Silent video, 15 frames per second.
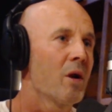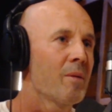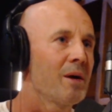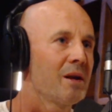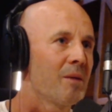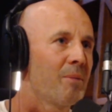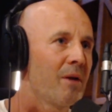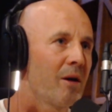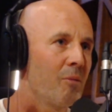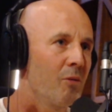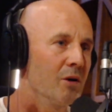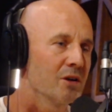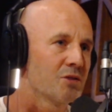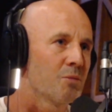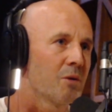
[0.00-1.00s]
What about your blood
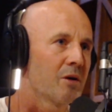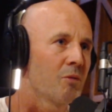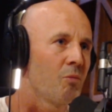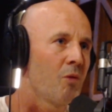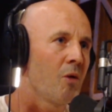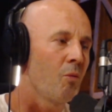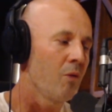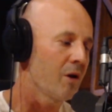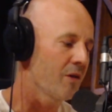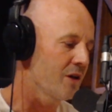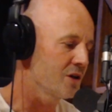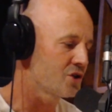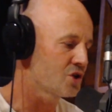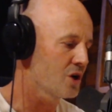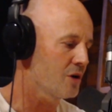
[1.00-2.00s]
works? What are
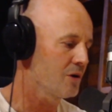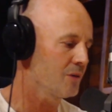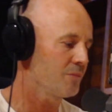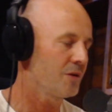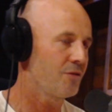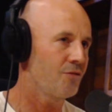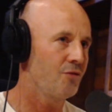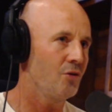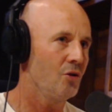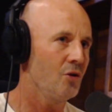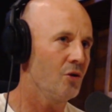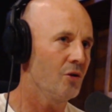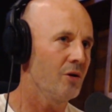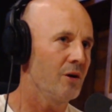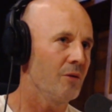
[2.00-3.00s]
they showing
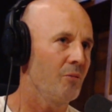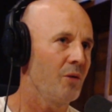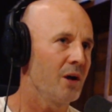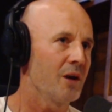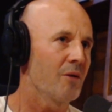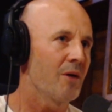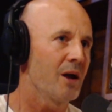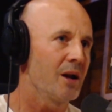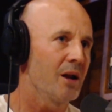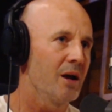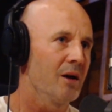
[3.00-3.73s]
before and where you're at